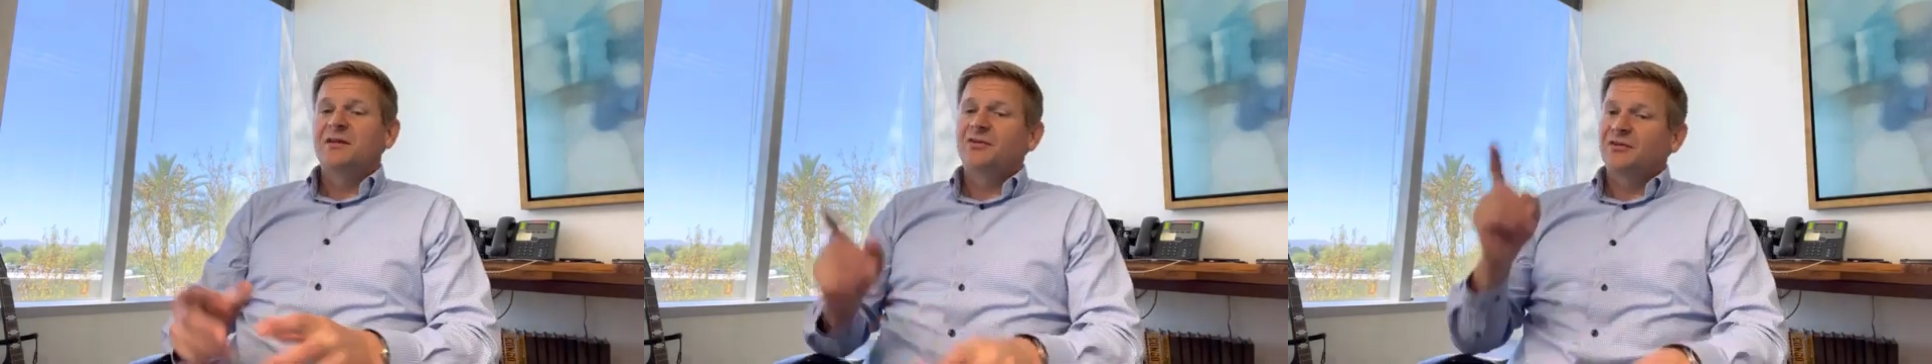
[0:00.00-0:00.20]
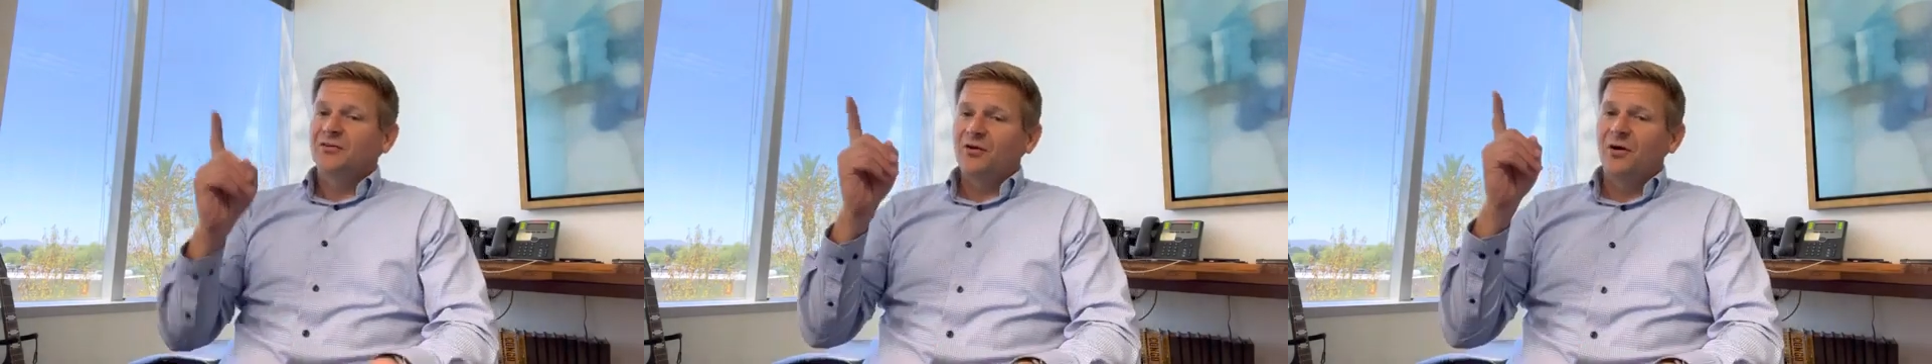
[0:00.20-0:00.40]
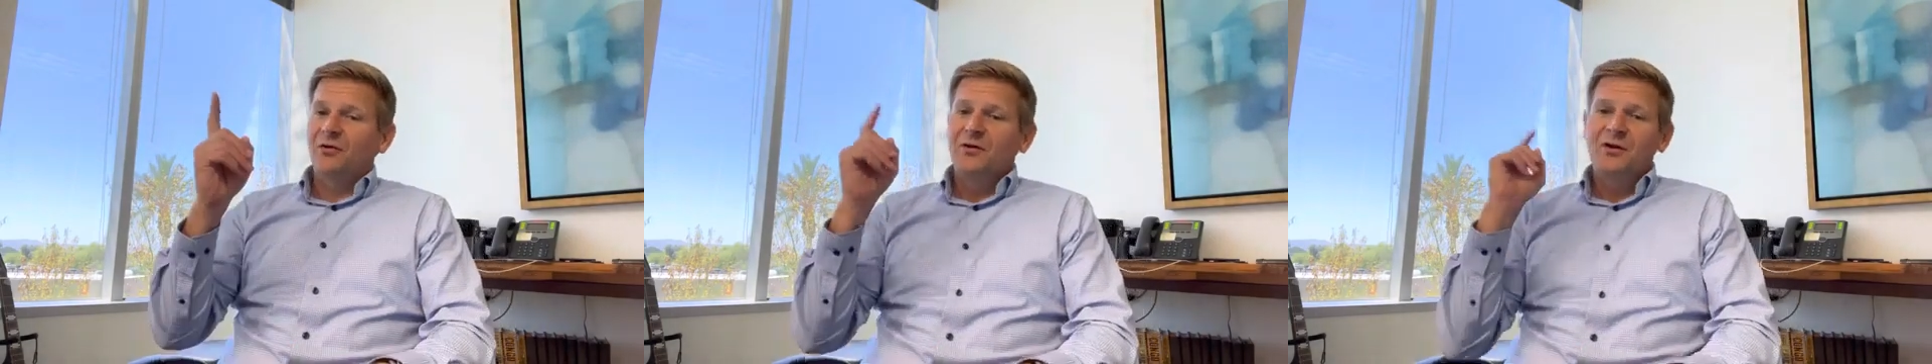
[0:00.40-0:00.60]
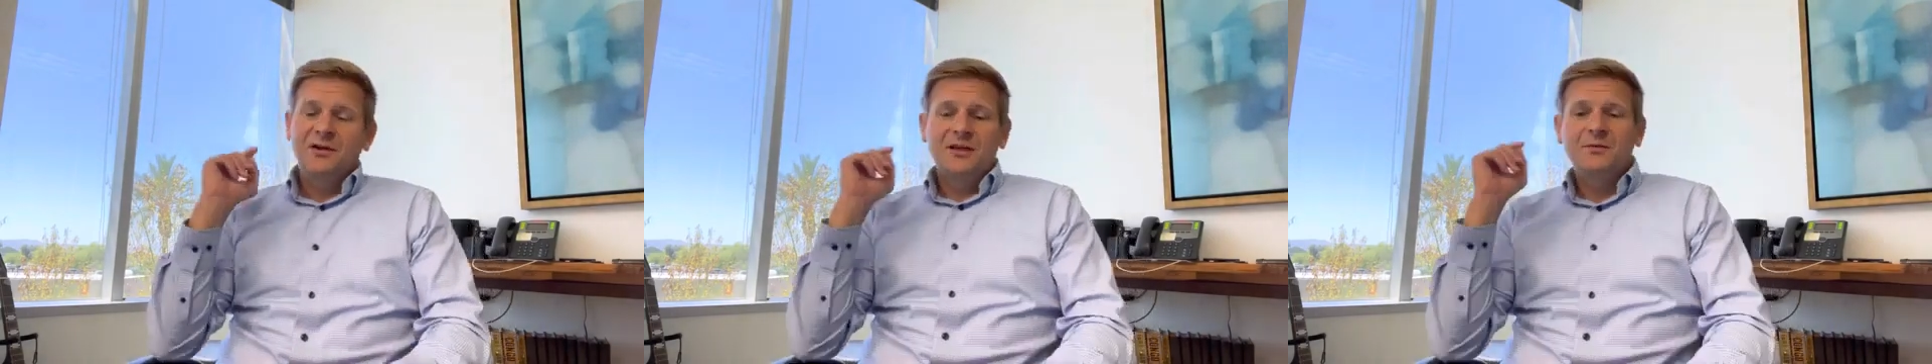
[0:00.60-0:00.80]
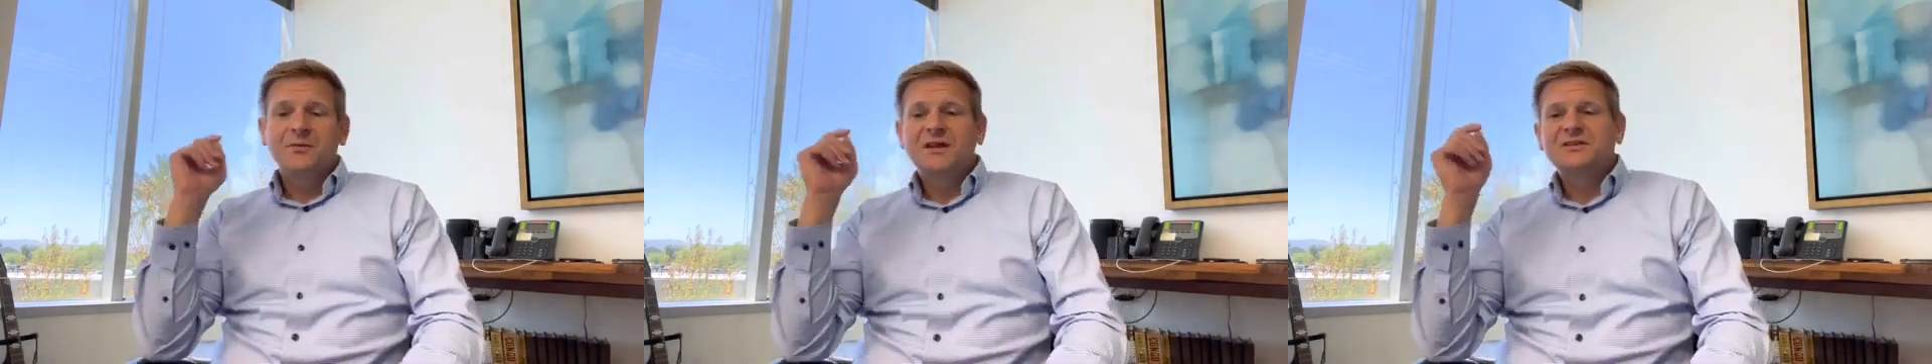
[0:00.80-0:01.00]
So
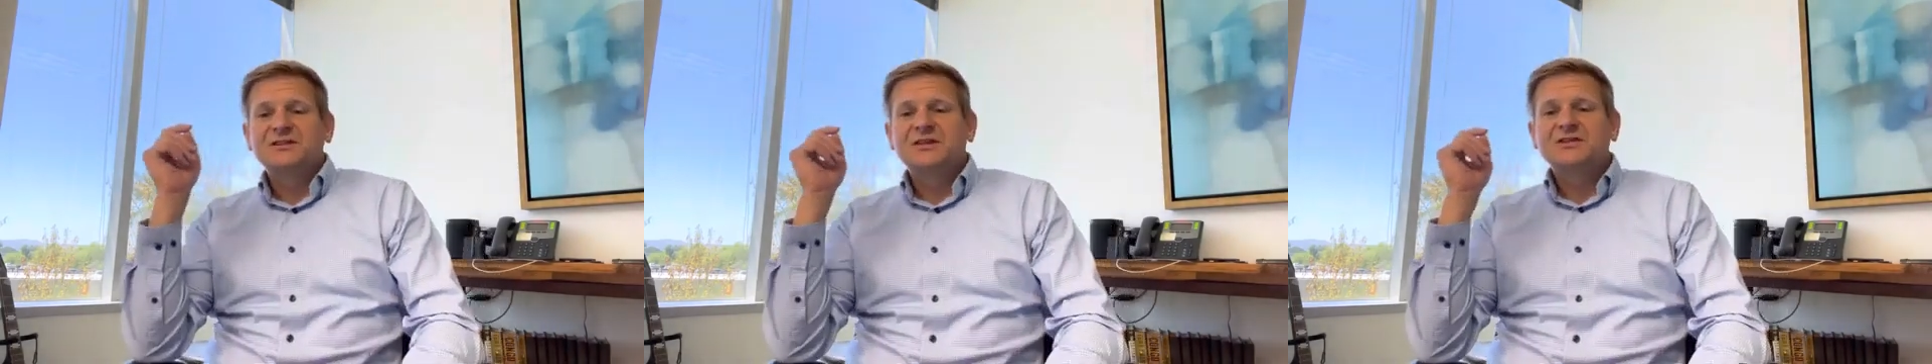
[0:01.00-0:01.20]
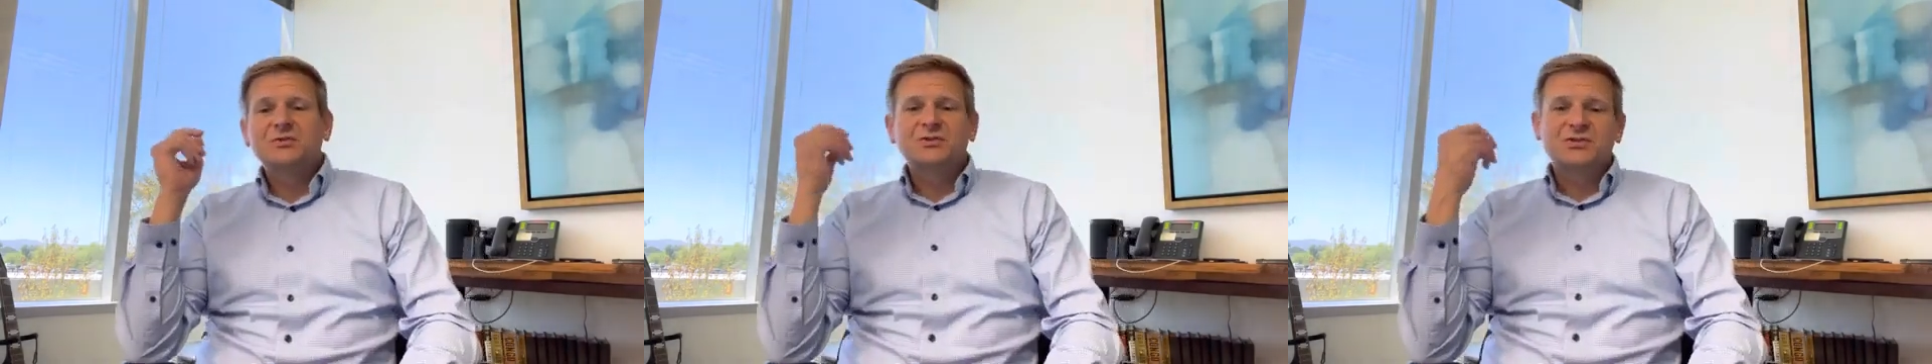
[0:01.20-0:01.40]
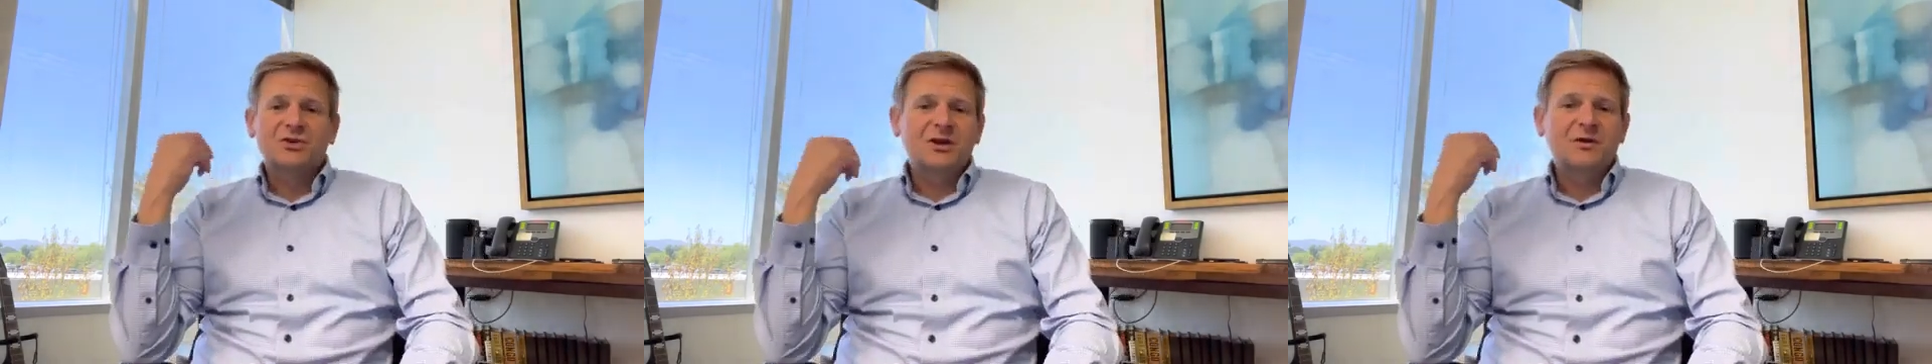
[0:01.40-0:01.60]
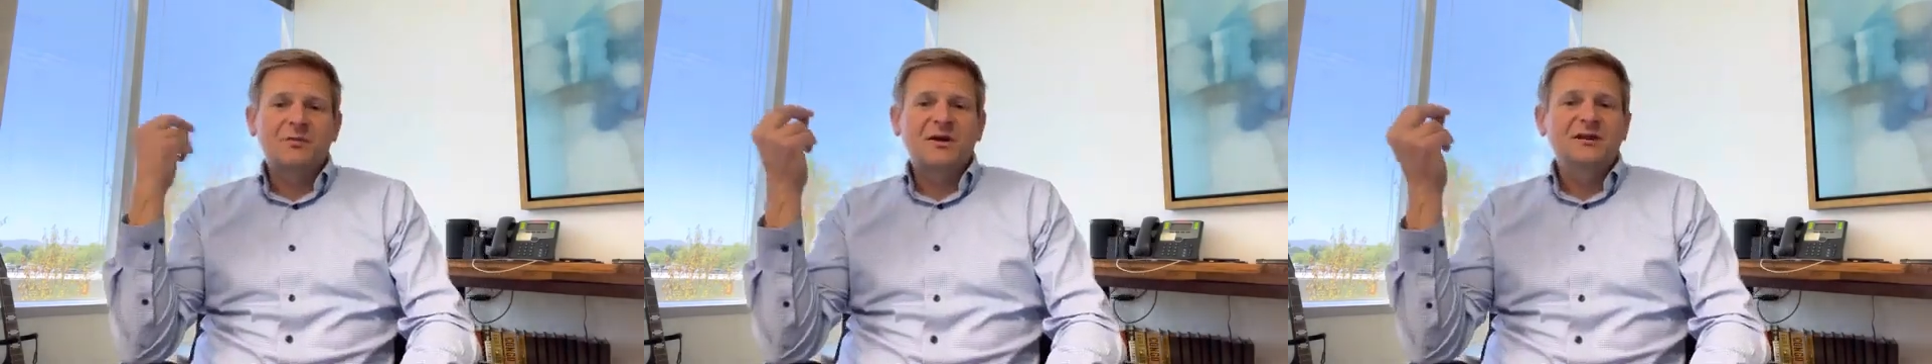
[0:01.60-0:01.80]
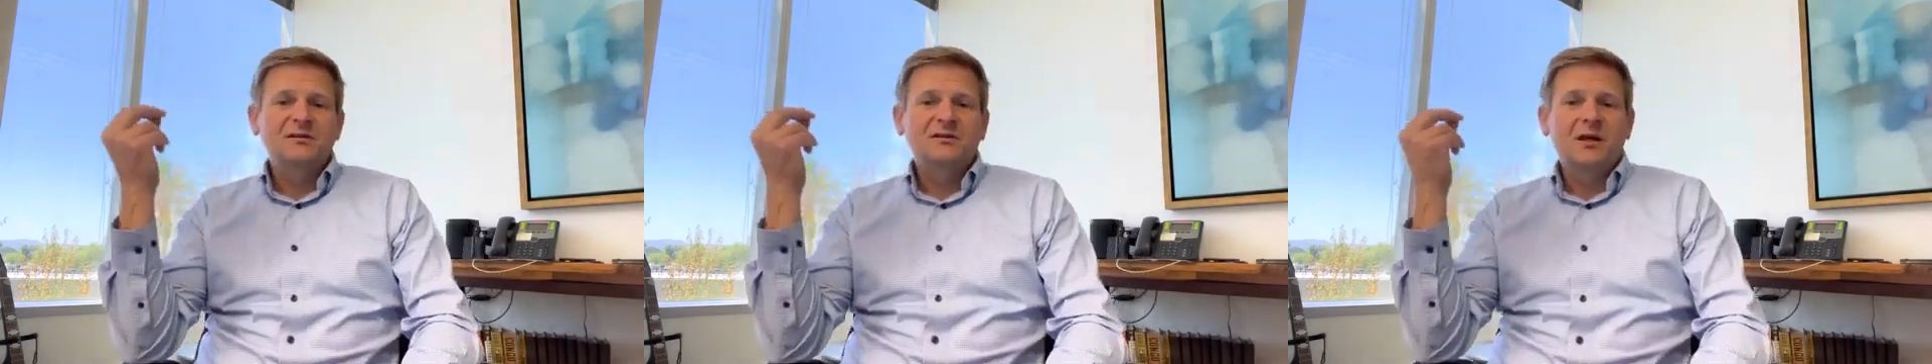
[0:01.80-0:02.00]
it makes sense that we're talking
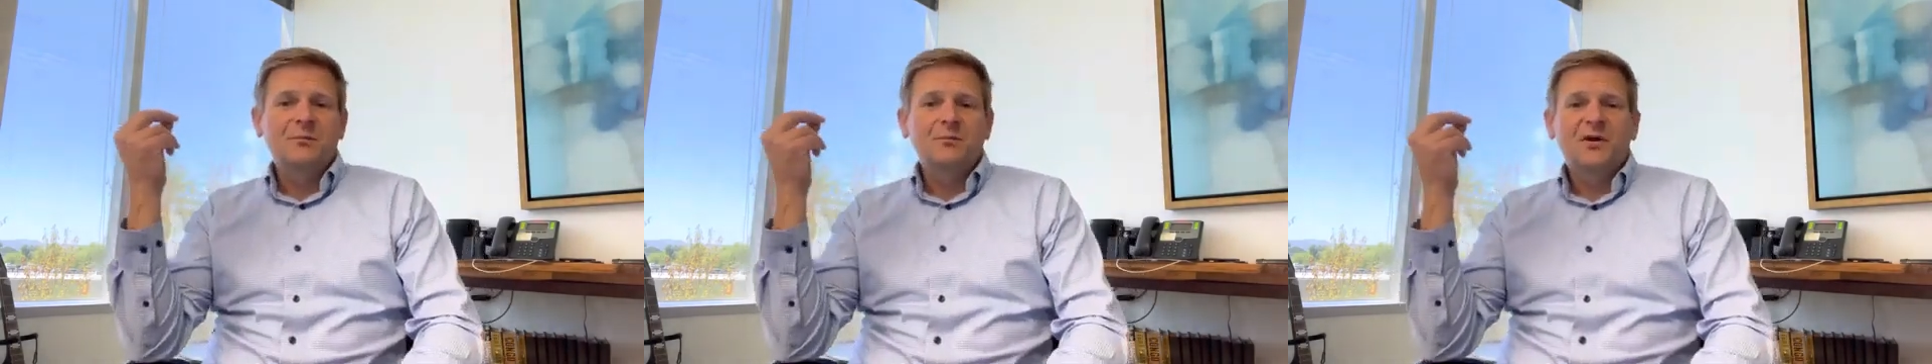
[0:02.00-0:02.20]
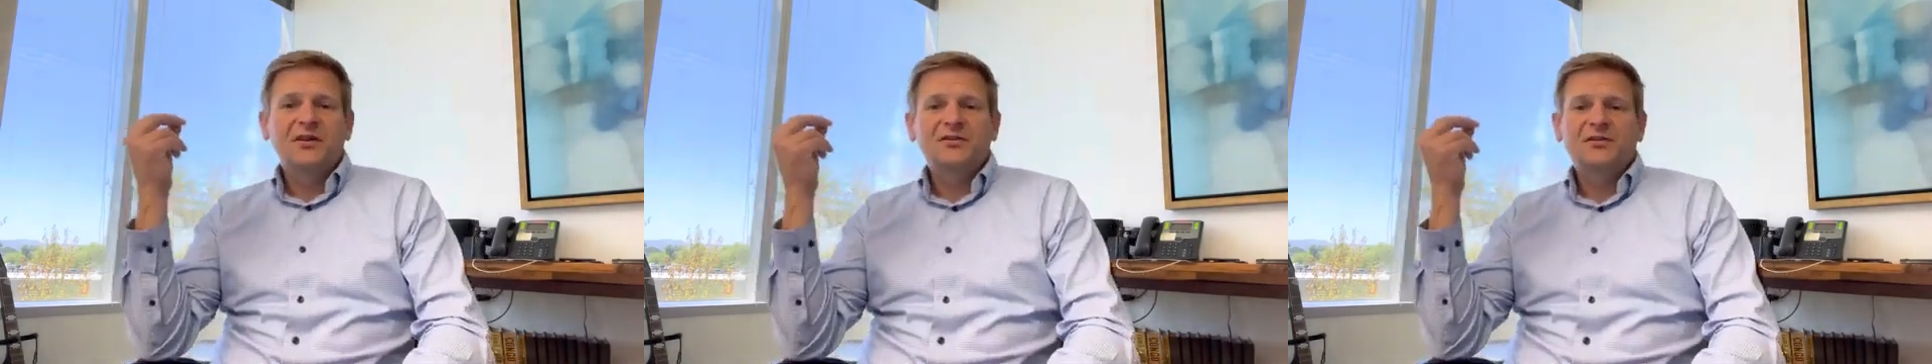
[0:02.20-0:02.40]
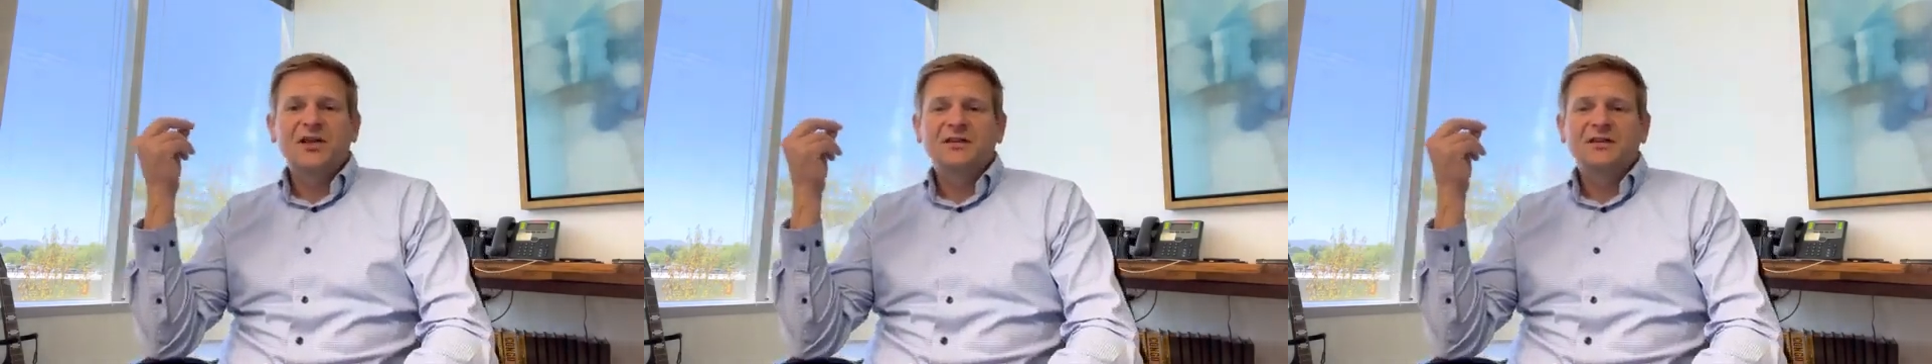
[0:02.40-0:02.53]
about Elon Musk